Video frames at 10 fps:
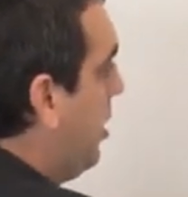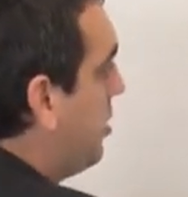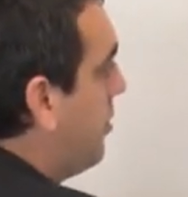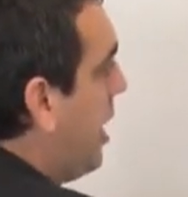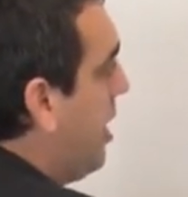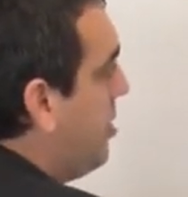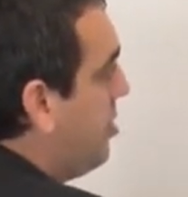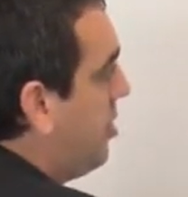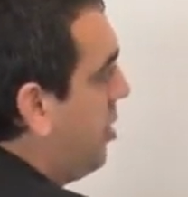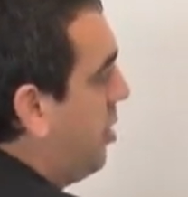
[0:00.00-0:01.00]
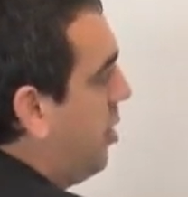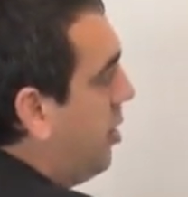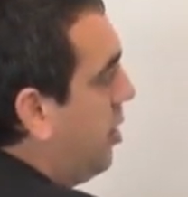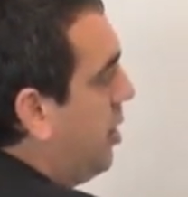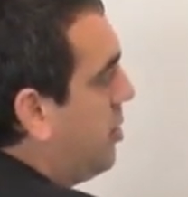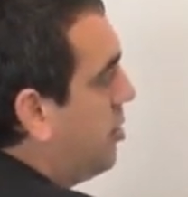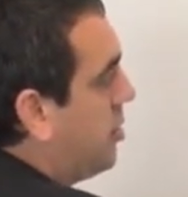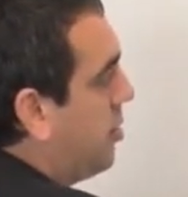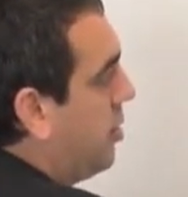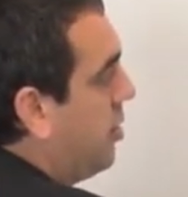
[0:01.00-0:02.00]
so H
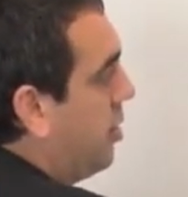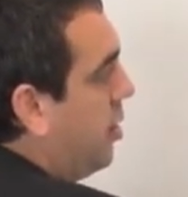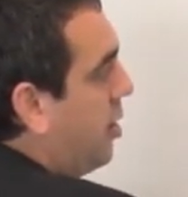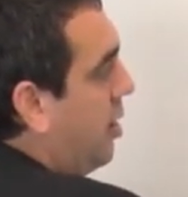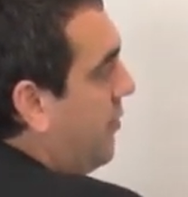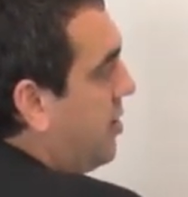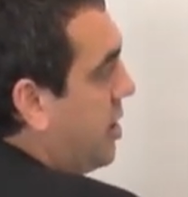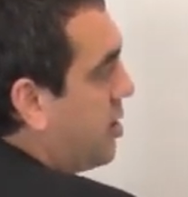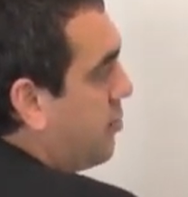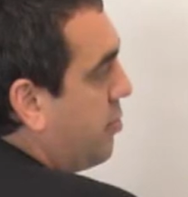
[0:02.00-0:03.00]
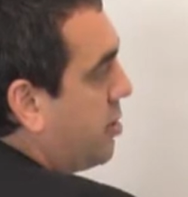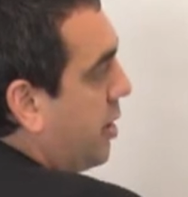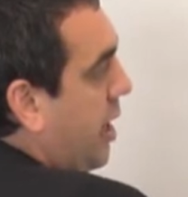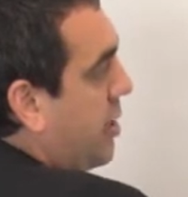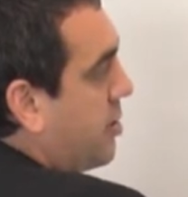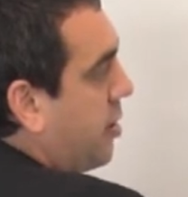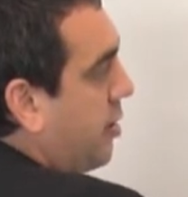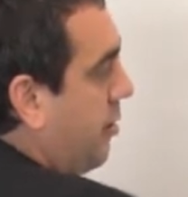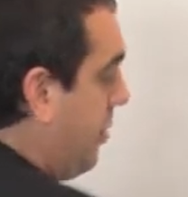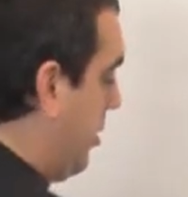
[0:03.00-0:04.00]
is infinitesimal stochastic,